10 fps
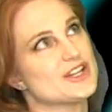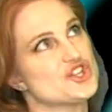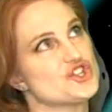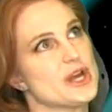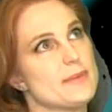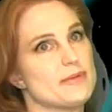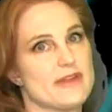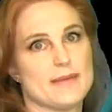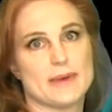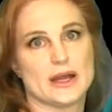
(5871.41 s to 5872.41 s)
shape of
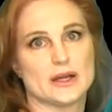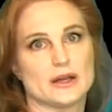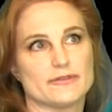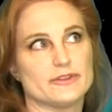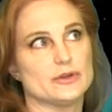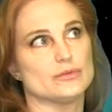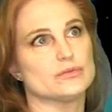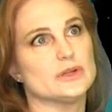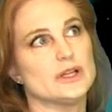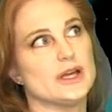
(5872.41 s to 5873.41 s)
that magnetic field
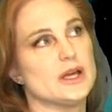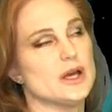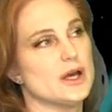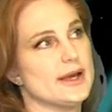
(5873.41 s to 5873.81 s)
really